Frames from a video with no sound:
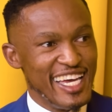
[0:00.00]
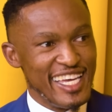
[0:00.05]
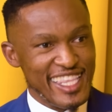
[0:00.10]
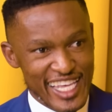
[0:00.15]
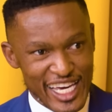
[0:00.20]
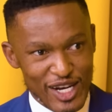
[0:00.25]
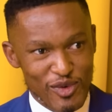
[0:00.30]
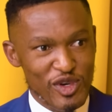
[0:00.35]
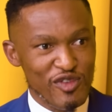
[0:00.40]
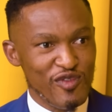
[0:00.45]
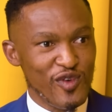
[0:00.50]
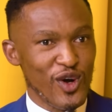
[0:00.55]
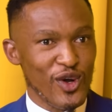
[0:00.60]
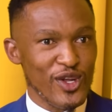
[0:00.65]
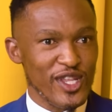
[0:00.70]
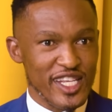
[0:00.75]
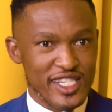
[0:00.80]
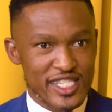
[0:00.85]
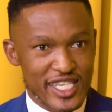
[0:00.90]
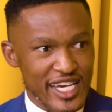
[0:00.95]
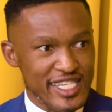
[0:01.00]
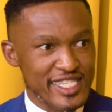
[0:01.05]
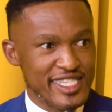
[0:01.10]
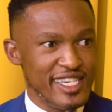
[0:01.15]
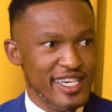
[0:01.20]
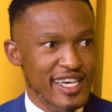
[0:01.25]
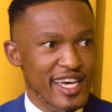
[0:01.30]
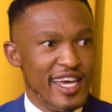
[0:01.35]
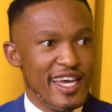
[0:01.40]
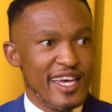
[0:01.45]
Then we follow the
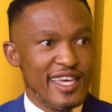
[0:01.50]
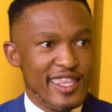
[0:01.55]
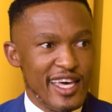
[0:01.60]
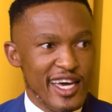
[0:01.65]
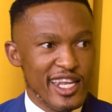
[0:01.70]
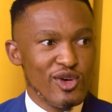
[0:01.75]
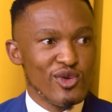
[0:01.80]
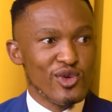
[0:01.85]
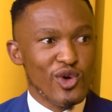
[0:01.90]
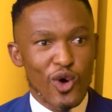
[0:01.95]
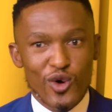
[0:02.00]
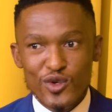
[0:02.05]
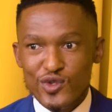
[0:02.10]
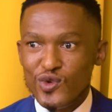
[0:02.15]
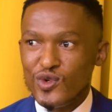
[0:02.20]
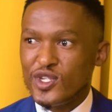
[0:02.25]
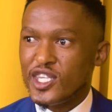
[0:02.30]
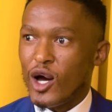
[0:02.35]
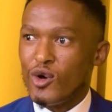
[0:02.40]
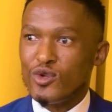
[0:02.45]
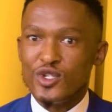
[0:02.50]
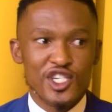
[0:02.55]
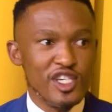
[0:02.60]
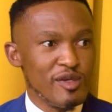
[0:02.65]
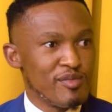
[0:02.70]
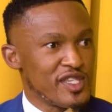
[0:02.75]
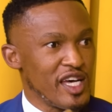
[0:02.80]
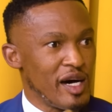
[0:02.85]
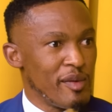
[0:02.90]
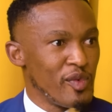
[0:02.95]
taxi. Then it goes to
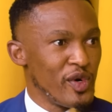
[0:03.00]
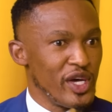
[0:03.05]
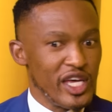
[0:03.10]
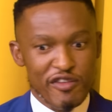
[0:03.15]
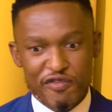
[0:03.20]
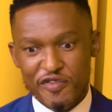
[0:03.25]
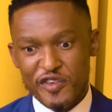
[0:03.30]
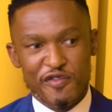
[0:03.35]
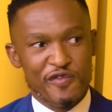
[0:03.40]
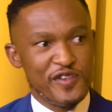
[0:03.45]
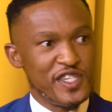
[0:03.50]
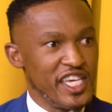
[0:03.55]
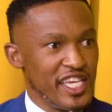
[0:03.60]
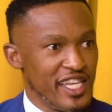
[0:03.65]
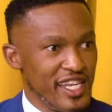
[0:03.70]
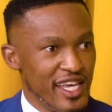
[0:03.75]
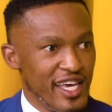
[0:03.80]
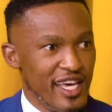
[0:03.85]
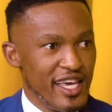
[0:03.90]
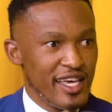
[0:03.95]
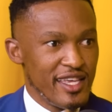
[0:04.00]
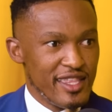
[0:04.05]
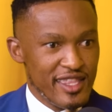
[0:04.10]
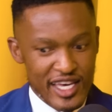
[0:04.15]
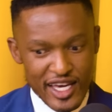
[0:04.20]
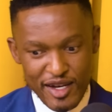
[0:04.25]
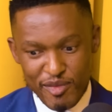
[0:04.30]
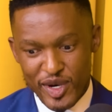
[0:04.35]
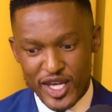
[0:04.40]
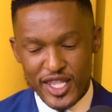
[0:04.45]
township somewhere, 15.
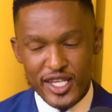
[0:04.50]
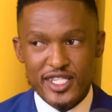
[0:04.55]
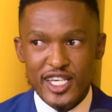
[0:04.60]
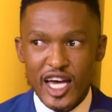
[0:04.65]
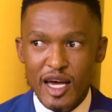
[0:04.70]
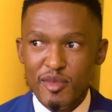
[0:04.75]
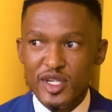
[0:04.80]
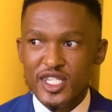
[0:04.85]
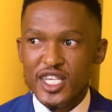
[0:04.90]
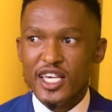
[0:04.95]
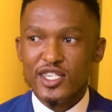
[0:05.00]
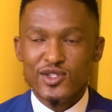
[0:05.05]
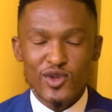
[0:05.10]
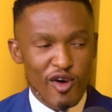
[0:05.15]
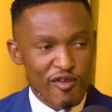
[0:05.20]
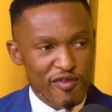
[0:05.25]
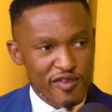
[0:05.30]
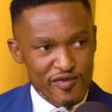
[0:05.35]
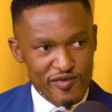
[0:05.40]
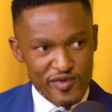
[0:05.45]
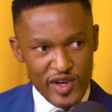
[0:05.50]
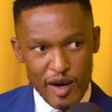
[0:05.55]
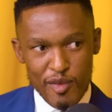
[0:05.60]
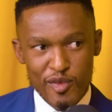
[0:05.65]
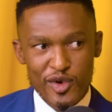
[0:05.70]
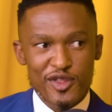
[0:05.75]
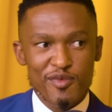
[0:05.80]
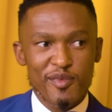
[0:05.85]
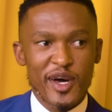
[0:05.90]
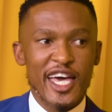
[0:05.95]
Then by the time he takes off, I'm
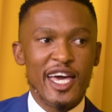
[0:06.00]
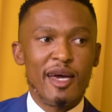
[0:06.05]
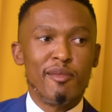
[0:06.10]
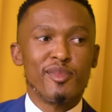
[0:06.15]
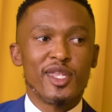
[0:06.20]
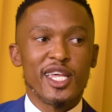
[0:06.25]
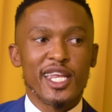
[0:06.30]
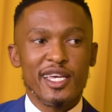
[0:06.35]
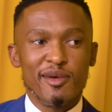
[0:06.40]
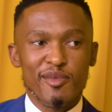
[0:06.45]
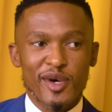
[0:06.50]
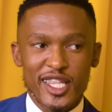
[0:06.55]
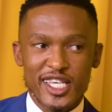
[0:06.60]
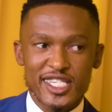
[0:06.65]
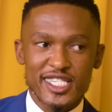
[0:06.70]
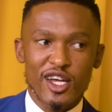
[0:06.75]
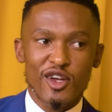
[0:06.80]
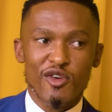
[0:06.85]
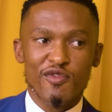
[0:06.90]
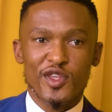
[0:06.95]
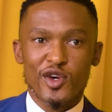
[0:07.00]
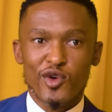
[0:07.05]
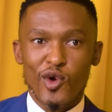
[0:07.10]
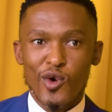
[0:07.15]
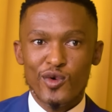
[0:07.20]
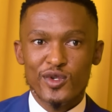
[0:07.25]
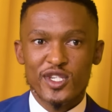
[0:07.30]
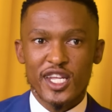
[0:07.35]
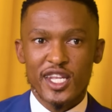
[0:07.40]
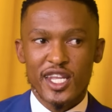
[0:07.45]
with my M3 by the side of the
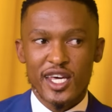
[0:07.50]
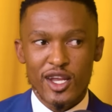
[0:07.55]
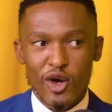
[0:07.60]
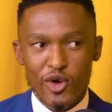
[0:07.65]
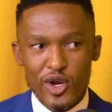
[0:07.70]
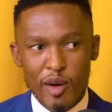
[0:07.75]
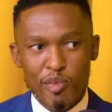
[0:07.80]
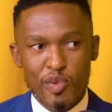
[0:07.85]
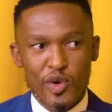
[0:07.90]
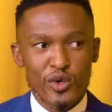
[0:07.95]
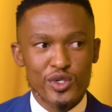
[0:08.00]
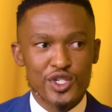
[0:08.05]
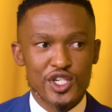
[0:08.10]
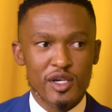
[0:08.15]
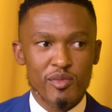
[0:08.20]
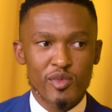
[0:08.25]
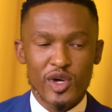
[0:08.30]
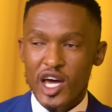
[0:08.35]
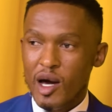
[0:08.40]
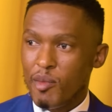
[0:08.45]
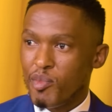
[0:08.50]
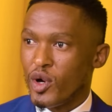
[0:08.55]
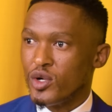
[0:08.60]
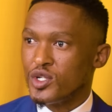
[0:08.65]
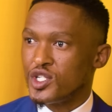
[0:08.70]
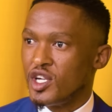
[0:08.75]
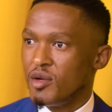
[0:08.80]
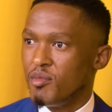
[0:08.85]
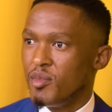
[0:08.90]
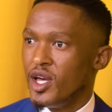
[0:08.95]
road, and then I would approach him. When I
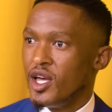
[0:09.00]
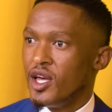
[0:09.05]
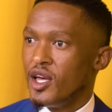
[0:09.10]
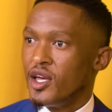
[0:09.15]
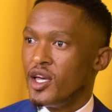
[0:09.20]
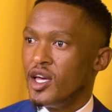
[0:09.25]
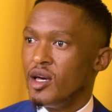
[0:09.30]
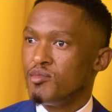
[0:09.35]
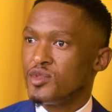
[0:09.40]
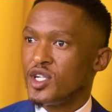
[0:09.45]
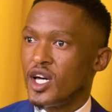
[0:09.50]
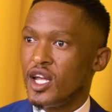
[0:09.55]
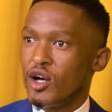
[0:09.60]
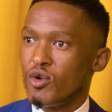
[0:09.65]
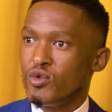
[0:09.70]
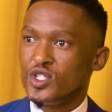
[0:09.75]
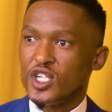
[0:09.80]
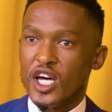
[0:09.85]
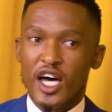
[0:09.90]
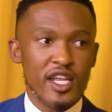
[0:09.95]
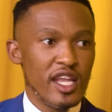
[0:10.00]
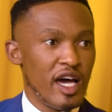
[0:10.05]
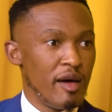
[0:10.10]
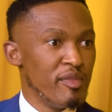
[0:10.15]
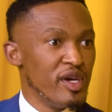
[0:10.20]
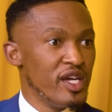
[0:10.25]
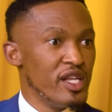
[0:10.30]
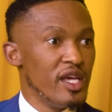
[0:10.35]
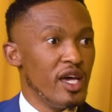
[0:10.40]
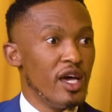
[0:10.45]
approach him, I
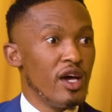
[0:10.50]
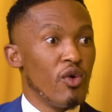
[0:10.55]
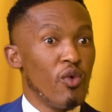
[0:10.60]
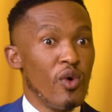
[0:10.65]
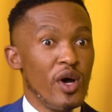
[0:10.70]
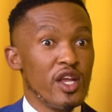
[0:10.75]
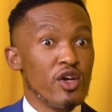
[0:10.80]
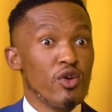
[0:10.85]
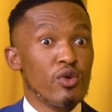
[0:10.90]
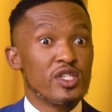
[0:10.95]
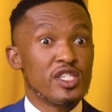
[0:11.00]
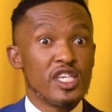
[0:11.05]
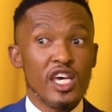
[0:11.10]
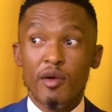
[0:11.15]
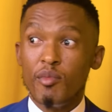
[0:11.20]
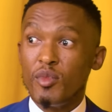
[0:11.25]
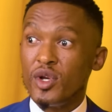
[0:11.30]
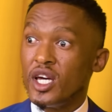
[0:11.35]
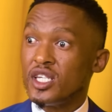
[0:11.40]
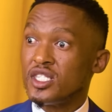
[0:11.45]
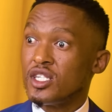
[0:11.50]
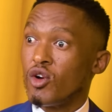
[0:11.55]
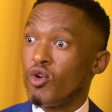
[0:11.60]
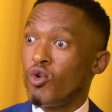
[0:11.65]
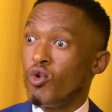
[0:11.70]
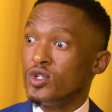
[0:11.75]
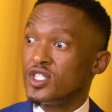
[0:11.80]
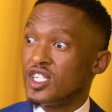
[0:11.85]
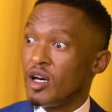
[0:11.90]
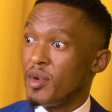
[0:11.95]
mean, when you'd say Muna is a
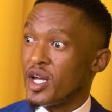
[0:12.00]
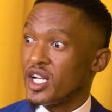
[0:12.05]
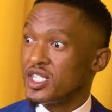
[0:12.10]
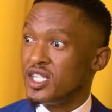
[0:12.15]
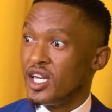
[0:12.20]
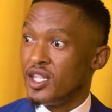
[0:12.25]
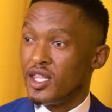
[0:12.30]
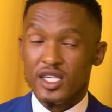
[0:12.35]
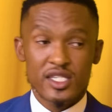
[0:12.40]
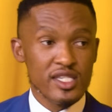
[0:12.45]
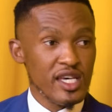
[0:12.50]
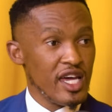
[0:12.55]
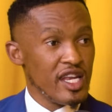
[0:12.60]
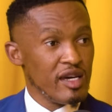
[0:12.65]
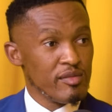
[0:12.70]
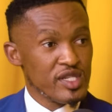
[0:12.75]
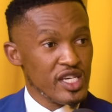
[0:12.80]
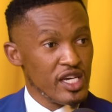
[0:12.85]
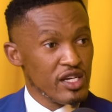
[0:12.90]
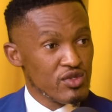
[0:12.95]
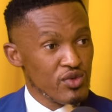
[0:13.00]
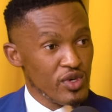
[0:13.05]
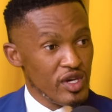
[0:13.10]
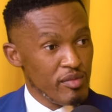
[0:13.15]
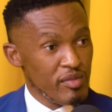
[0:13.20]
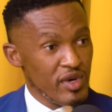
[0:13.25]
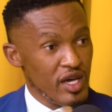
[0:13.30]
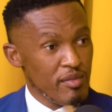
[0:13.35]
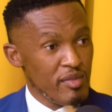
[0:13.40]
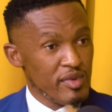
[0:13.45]
good Samaritan, this guy, and I'm saying to him,